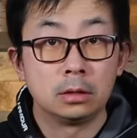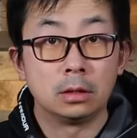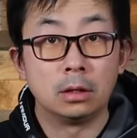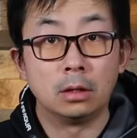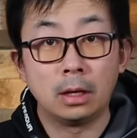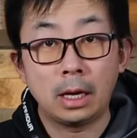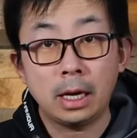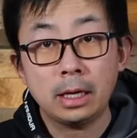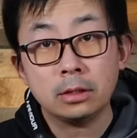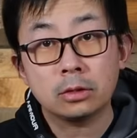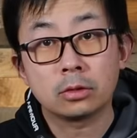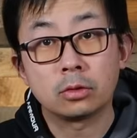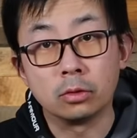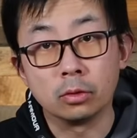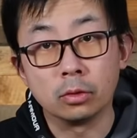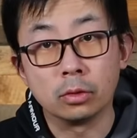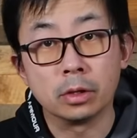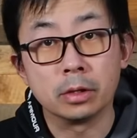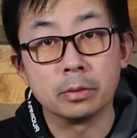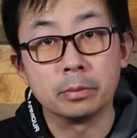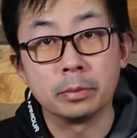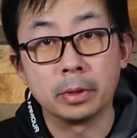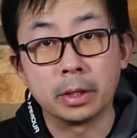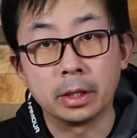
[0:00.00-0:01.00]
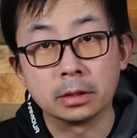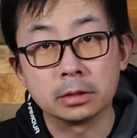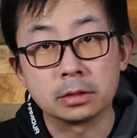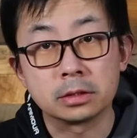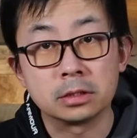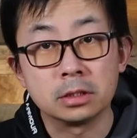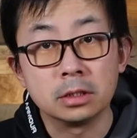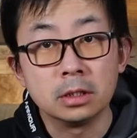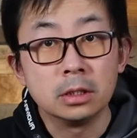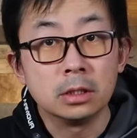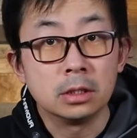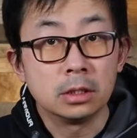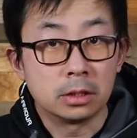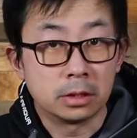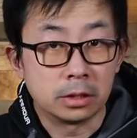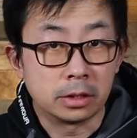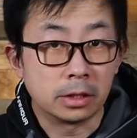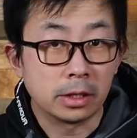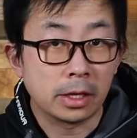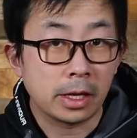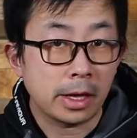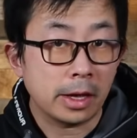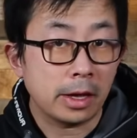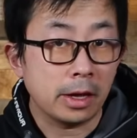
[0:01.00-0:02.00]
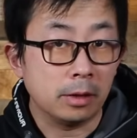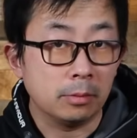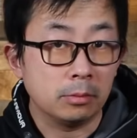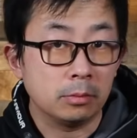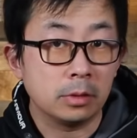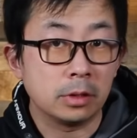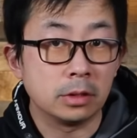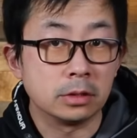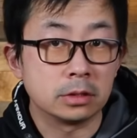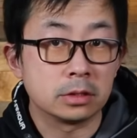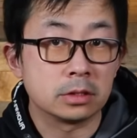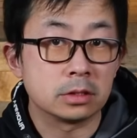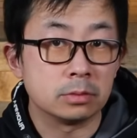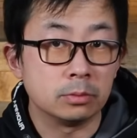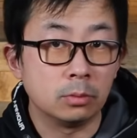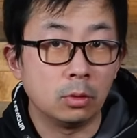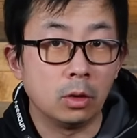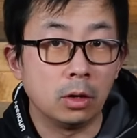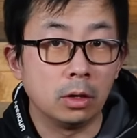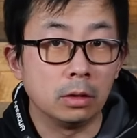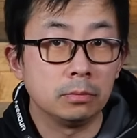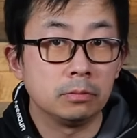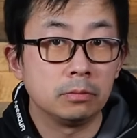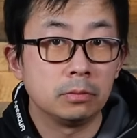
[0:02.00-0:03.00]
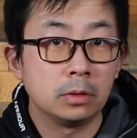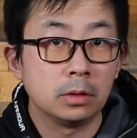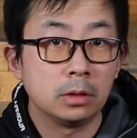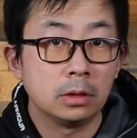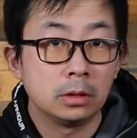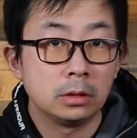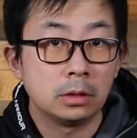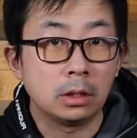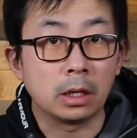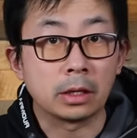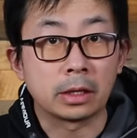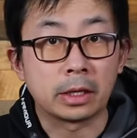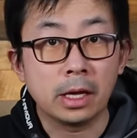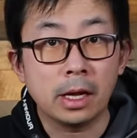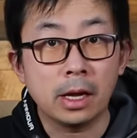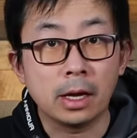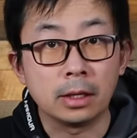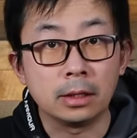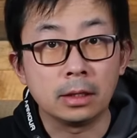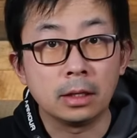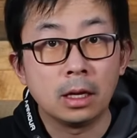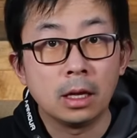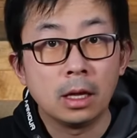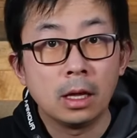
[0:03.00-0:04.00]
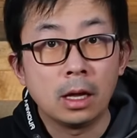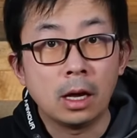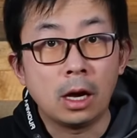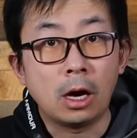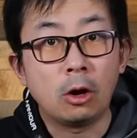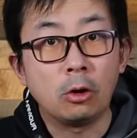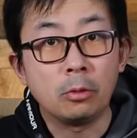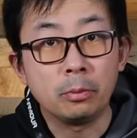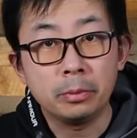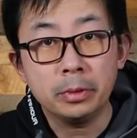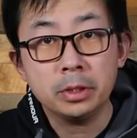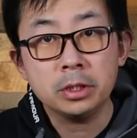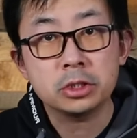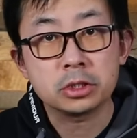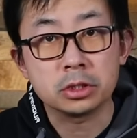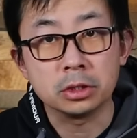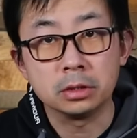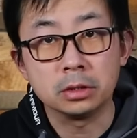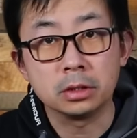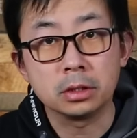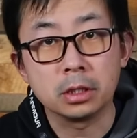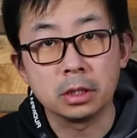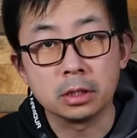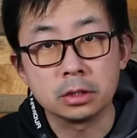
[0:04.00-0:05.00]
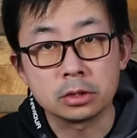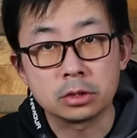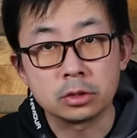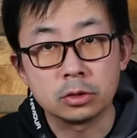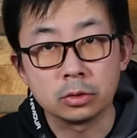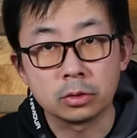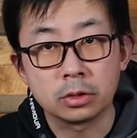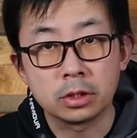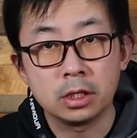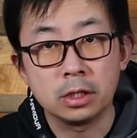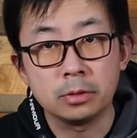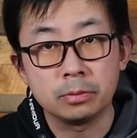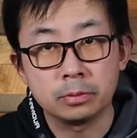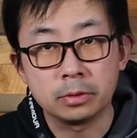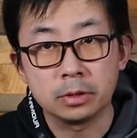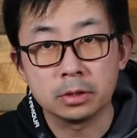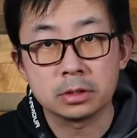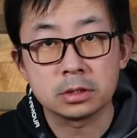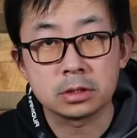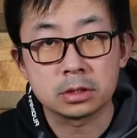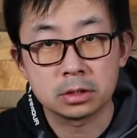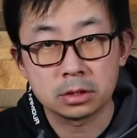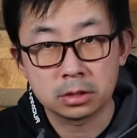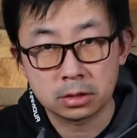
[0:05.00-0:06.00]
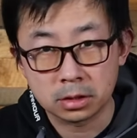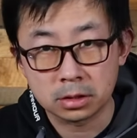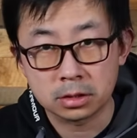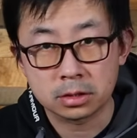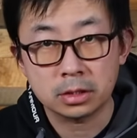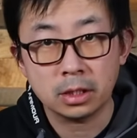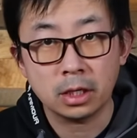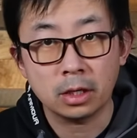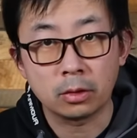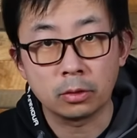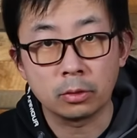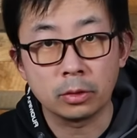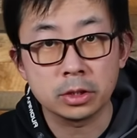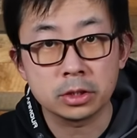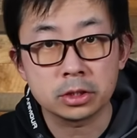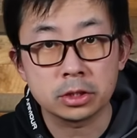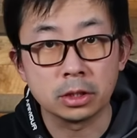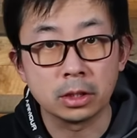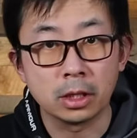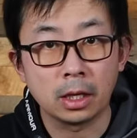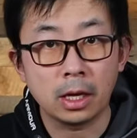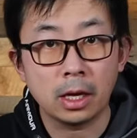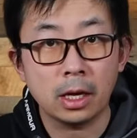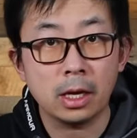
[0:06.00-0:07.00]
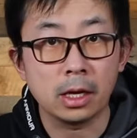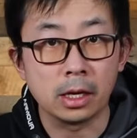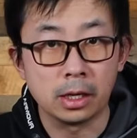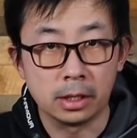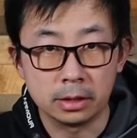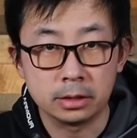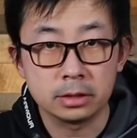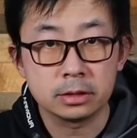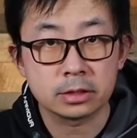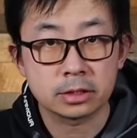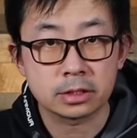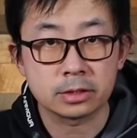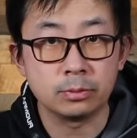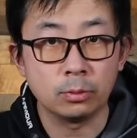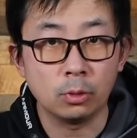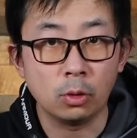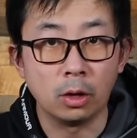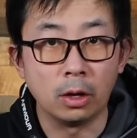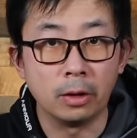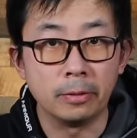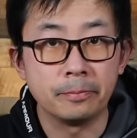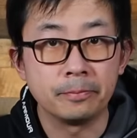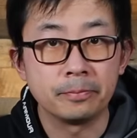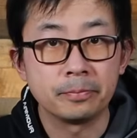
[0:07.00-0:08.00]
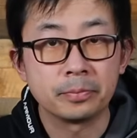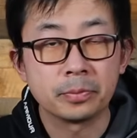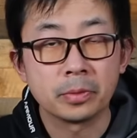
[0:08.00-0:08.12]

Now, light lure means the M is small. Now again, our mission is to keep this deceleration A small.